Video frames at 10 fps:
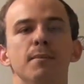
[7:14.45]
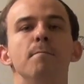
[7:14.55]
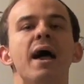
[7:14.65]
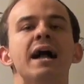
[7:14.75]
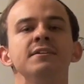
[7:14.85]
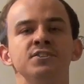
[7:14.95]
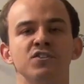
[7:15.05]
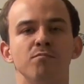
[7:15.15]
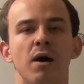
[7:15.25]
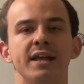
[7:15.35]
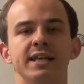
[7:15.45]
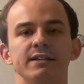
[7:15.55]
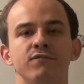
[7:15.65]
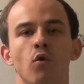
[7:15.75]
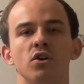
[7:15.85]
The magnitude of my
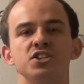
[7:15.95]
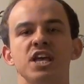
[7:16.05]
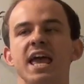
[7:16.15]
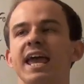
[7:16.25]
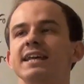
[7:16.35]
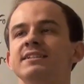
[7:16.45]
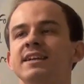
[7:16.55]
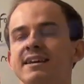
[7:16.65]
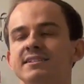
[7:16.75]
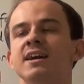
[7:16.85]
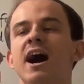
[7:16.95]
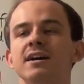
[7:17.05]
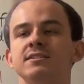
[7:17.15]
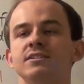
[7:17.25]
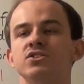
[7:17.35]
net force in, is
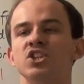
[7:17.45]
constant.